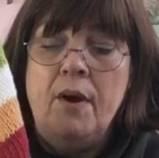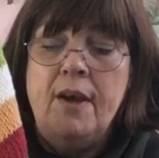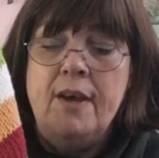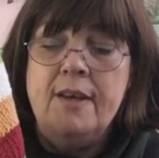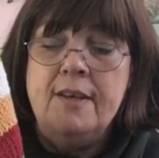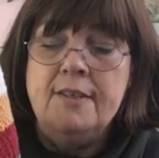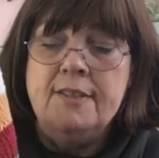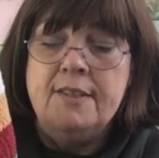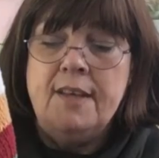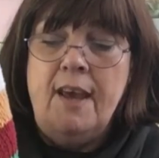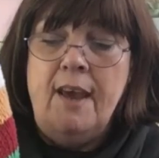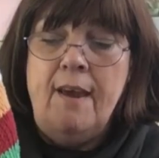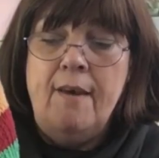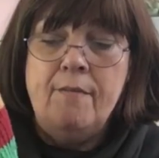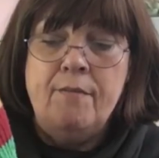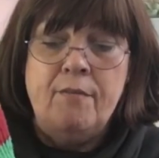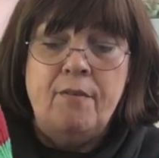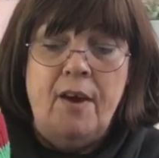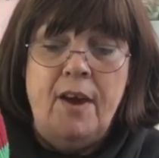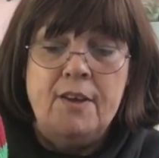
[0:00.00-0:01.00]
is,
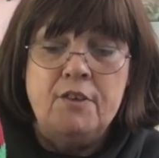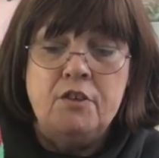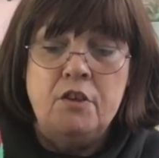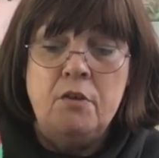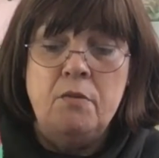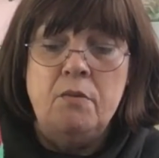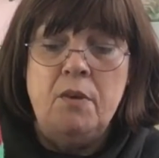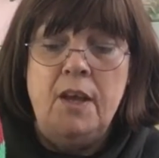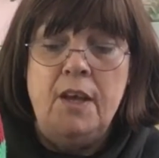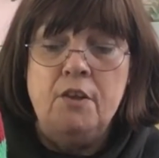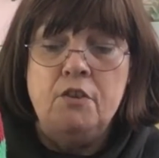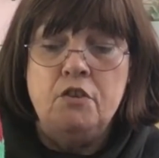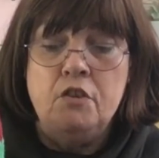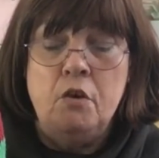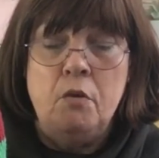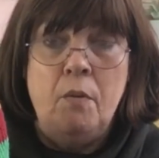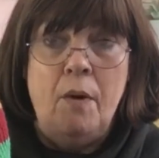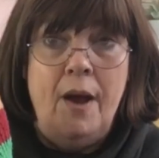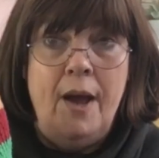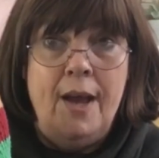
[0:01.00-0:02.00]
if I do need
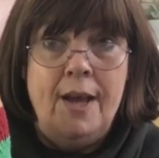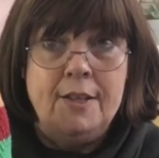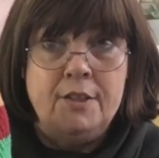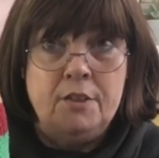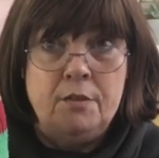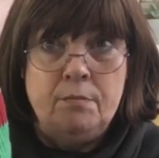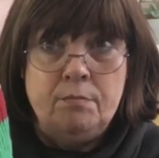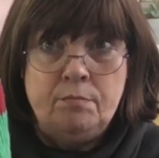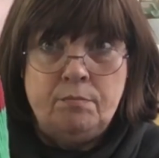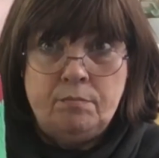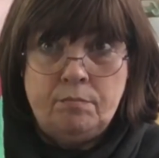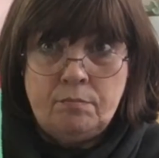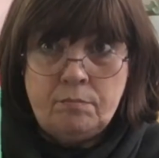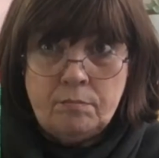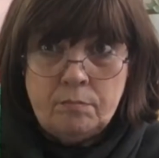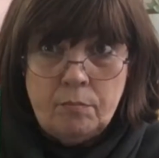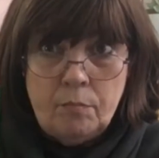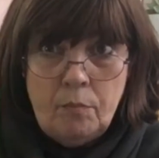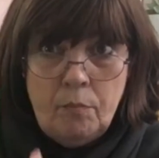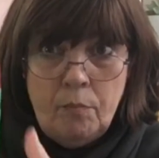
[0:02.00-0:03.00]
to add
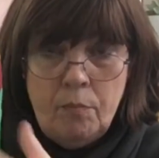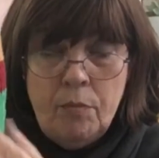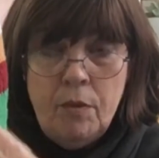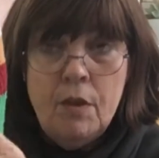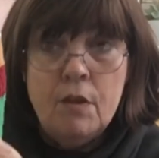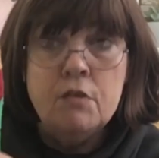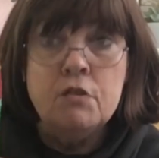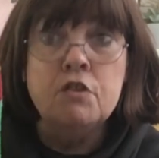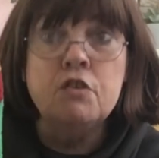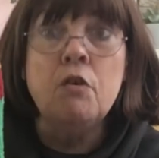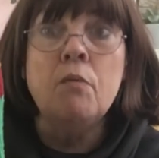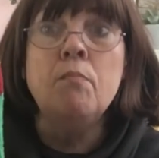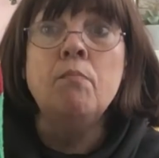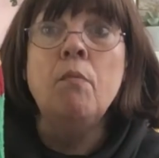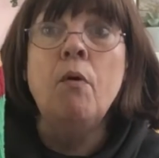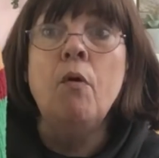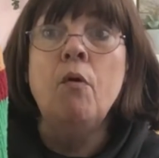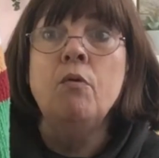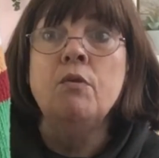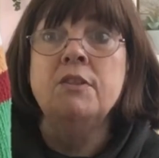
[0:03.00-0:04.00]
some
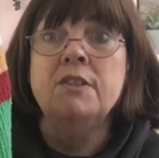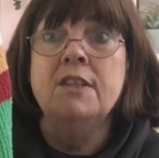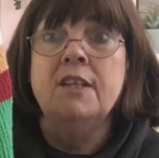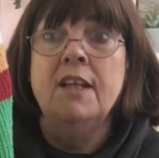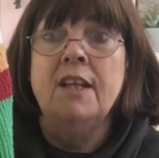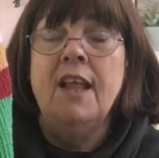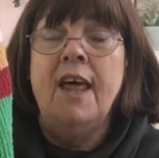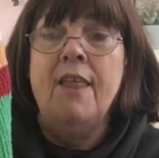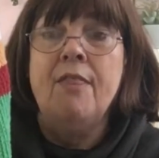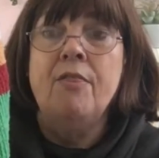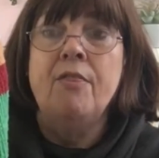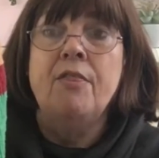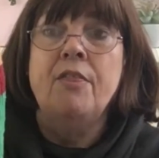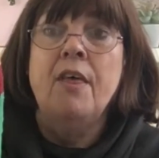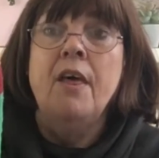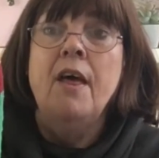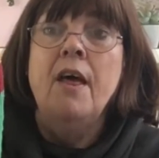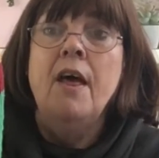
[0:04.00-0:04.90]
more to the length,